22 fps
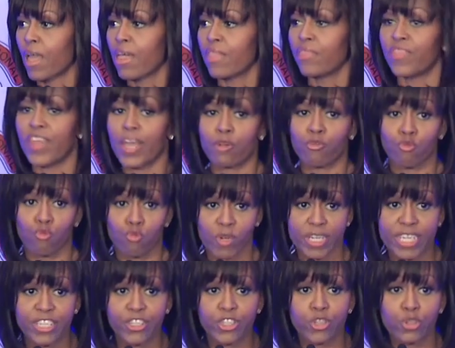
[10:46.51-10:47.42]
That
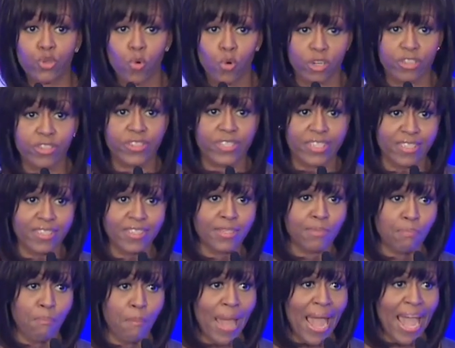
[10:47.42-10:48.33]

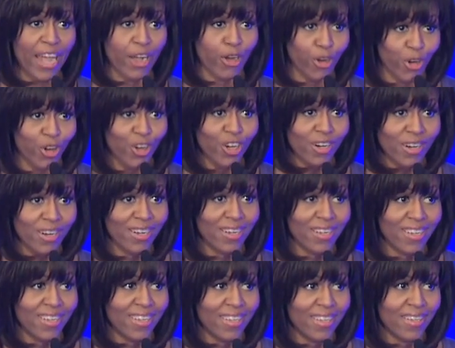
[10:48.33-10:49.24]
resources matter.
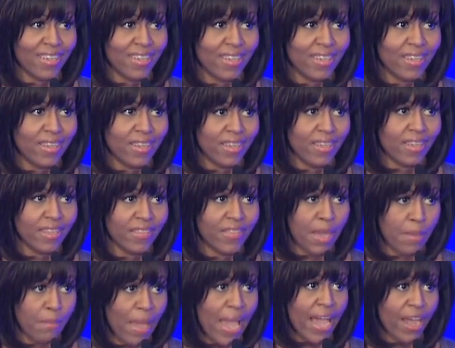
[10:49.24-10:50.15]

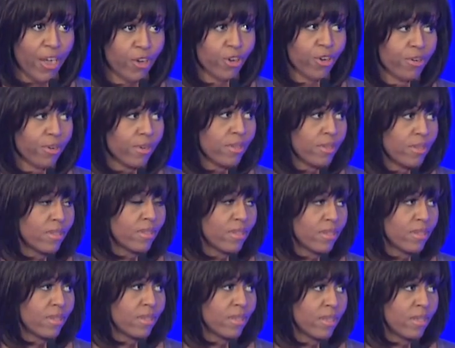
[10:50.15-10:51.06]
They matter.
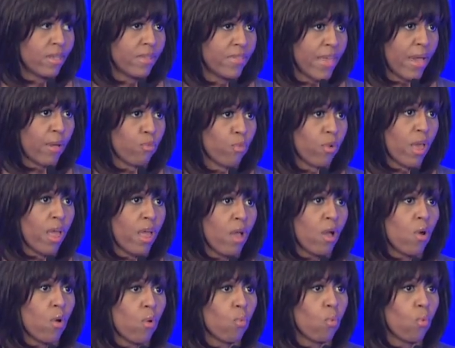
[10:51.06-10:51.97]

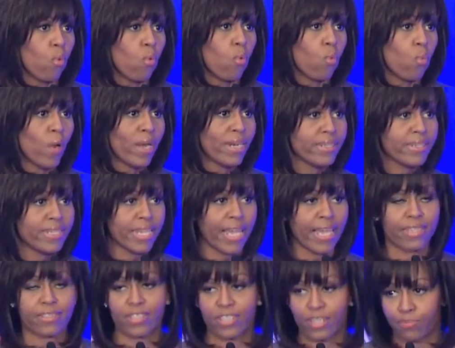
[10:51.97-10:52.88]
That what it
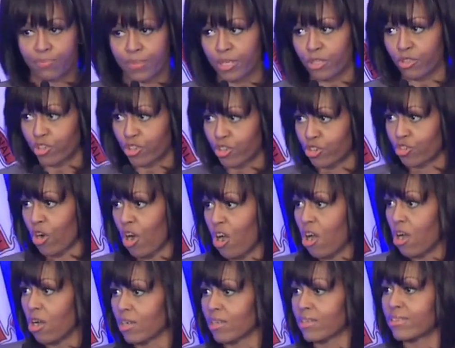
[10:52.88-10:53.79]
takes to build
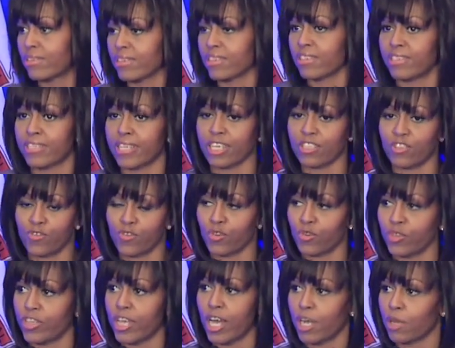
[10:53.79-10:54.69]
strong,
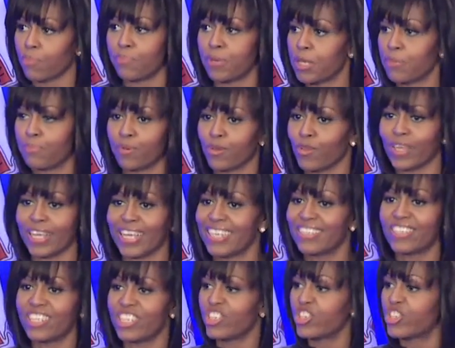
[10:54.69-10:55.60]
successful young people
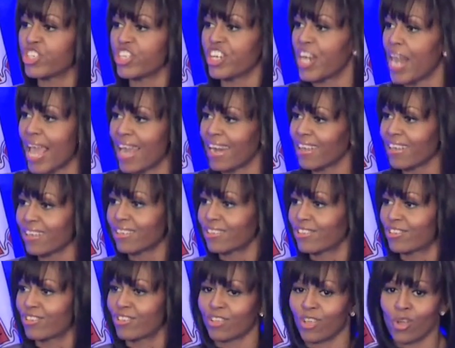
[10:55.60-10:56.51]
isn't
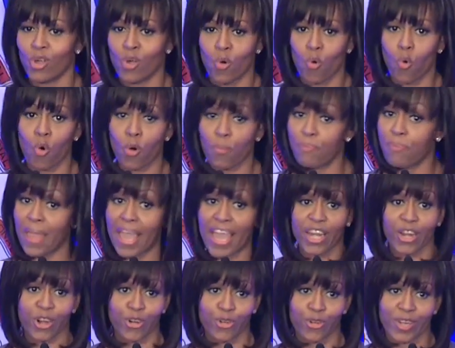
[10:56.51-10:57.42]
genetics or
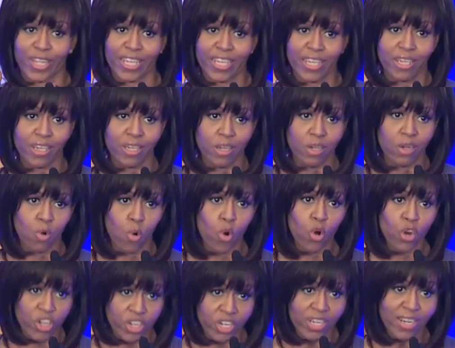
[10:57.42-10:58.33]
pedigree
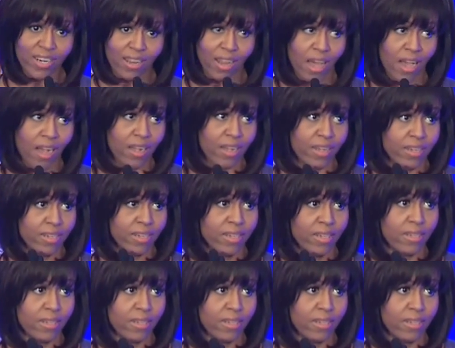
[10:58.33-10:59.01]
or good luck.